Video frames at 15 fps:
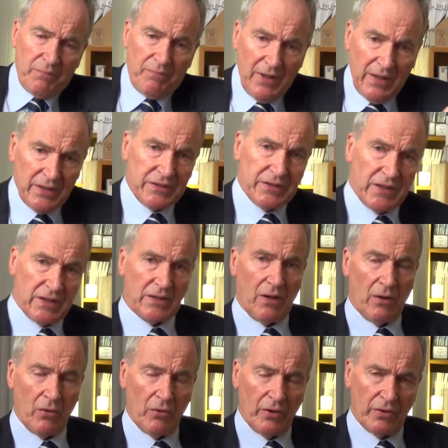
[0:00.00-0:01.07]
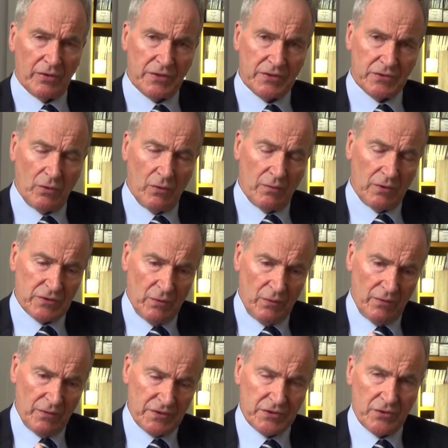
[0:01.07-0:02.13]
ability to hold on to salt, because
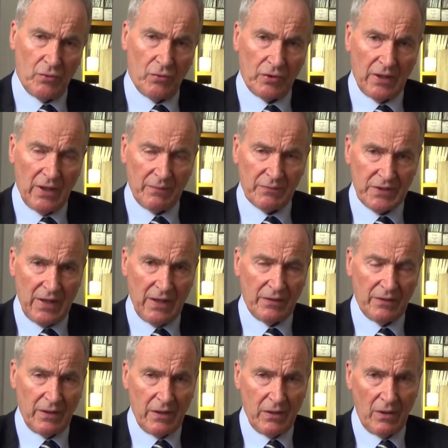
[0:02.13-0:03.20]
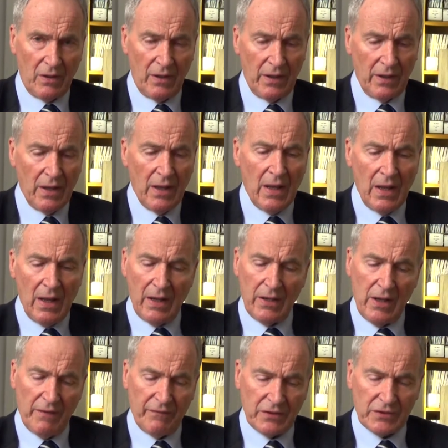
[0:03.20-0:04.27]
all the salt comes out in the urine and
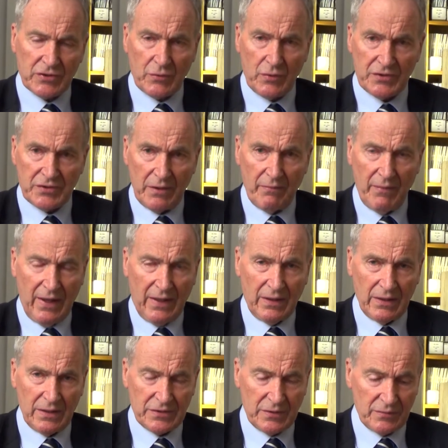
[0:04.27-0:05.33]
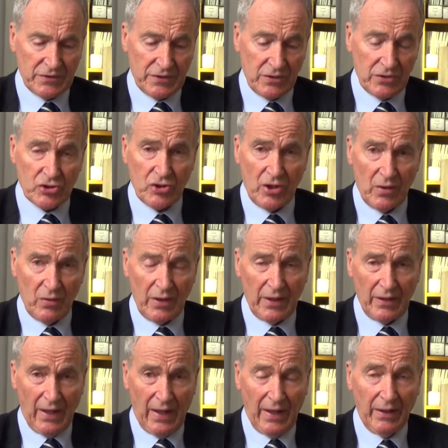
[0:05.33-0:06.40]
you have exquisite mechanisms
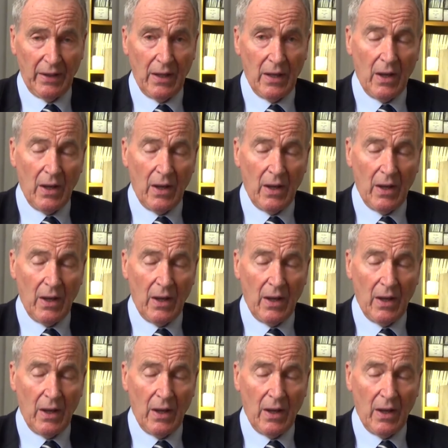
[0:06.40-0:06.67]
controlling that.